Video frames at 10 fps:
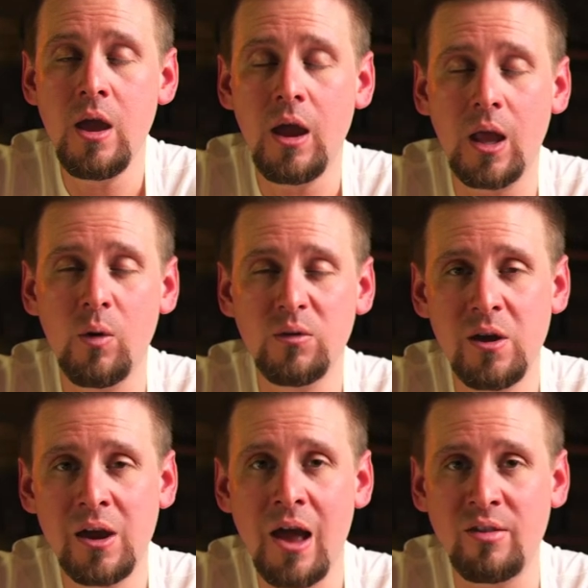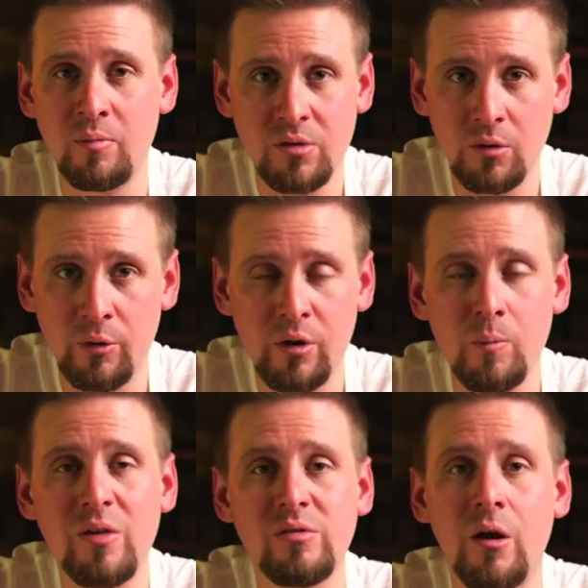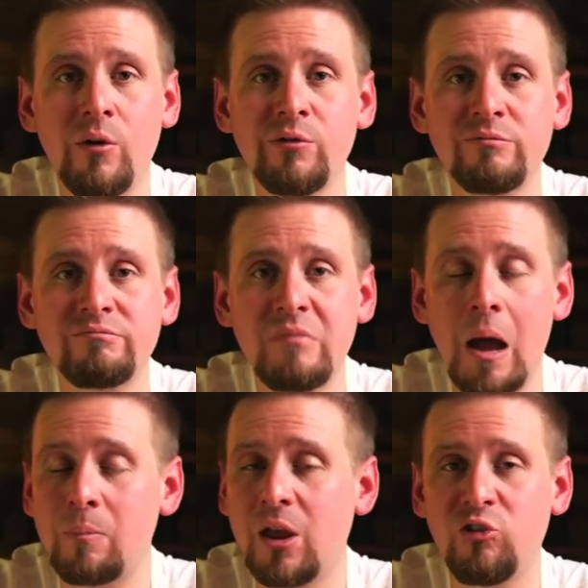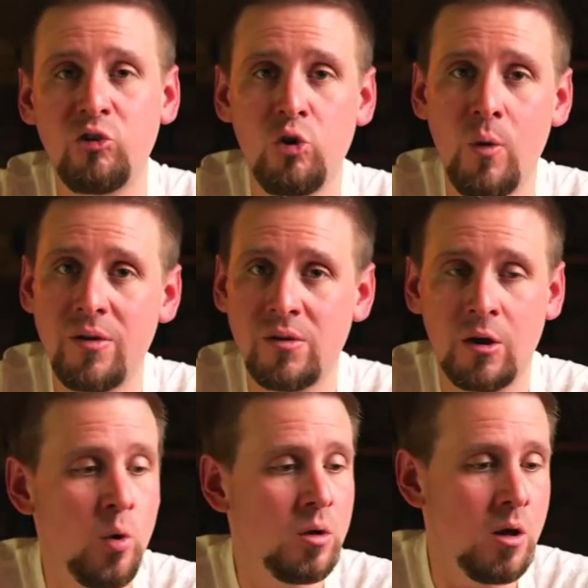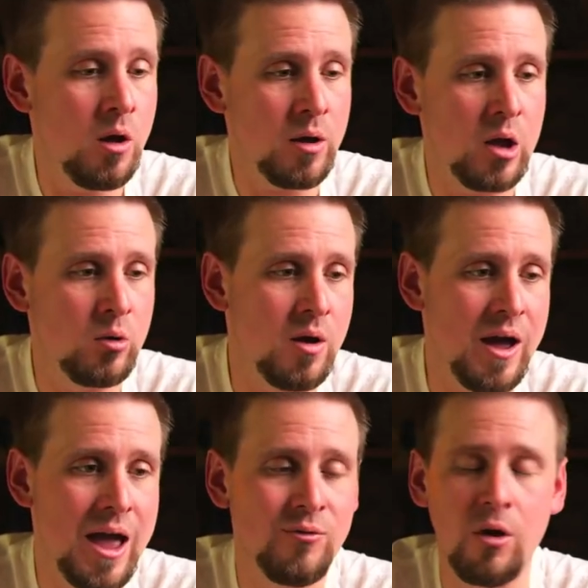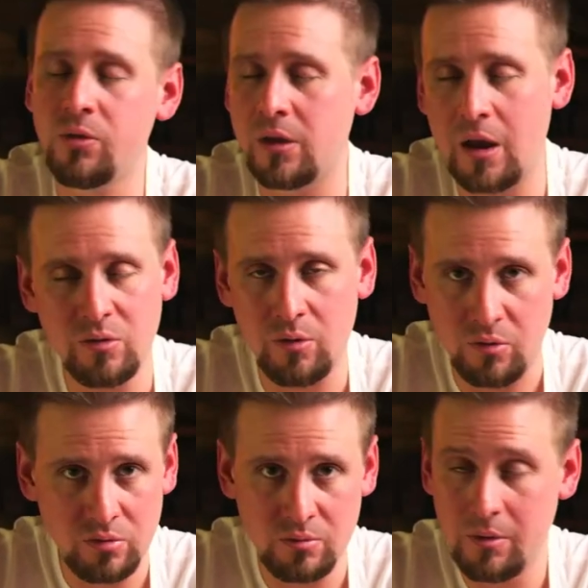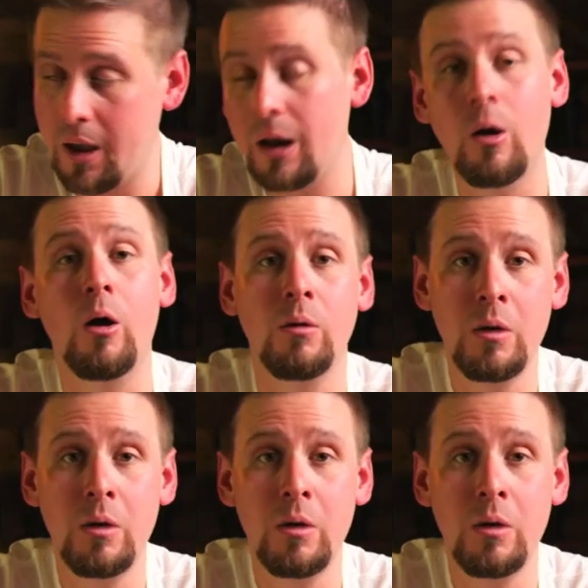And I will tell you guys, I'm still learning myself. I'm teaching you as I go along. I do not have all the answers at all.